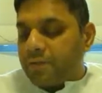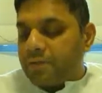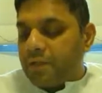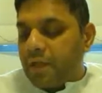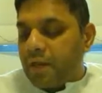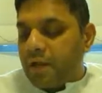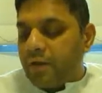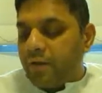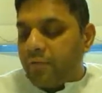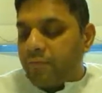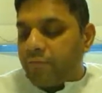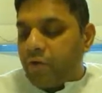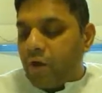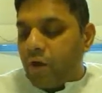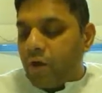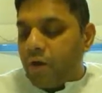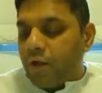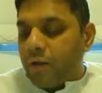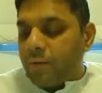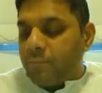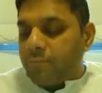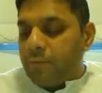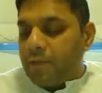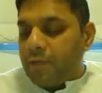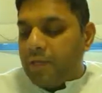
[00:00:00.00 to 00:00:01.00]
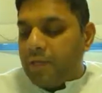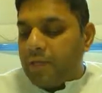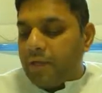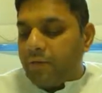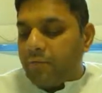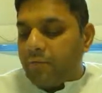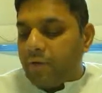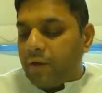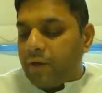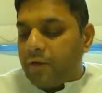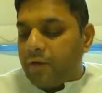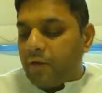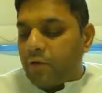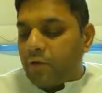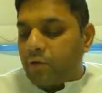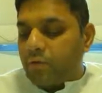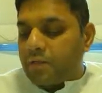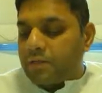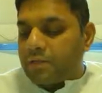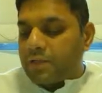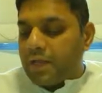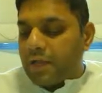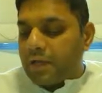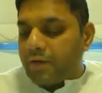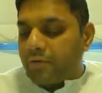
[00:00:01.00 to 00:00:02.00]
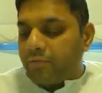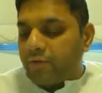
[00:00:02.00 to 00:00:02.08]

the personality of Godhead, being invited to the